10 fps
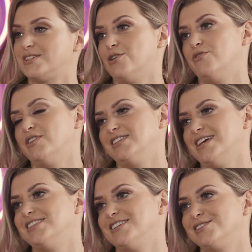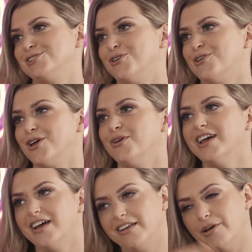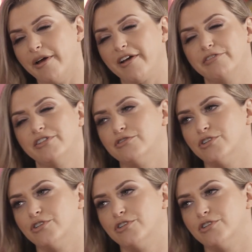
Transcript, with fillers: yourself in a mm -hmm. dating scenario and you won't go far